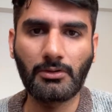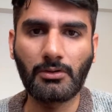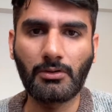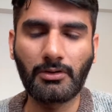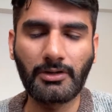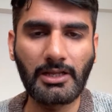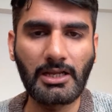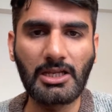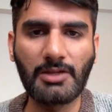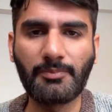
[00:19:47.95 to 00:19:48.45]

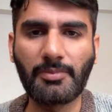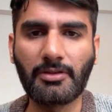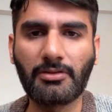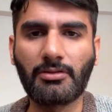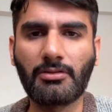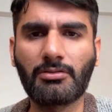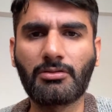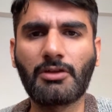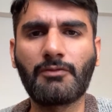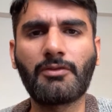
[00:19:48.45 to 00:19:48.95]
on daily
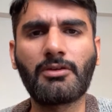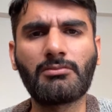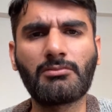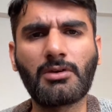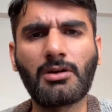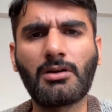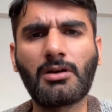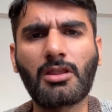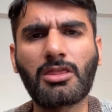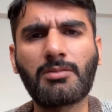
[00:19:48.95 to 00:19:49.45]
basis, even
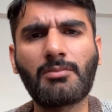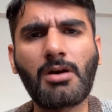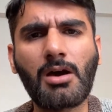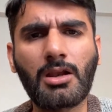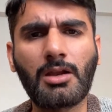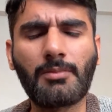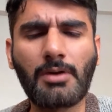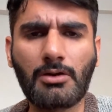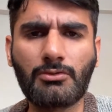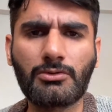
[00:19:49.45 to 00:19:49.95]
a
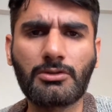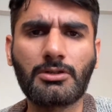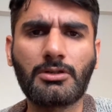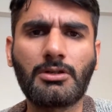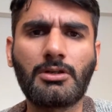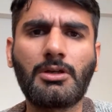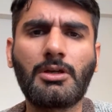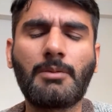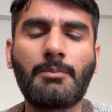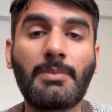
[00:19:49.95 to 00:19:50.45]
small amount,
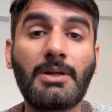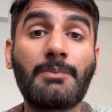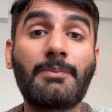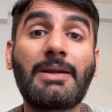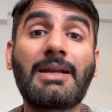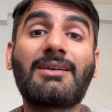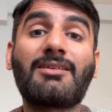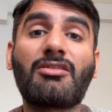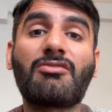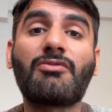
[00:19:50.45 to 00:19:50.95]
but
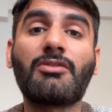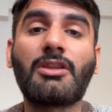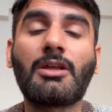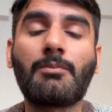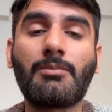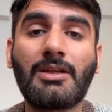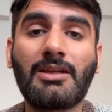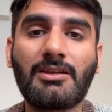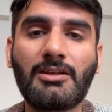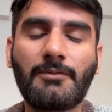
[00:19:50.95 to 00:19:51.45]
practice with
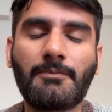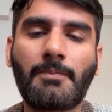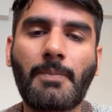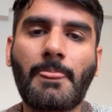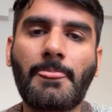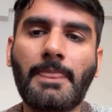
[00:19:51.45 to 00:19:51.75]
them daily.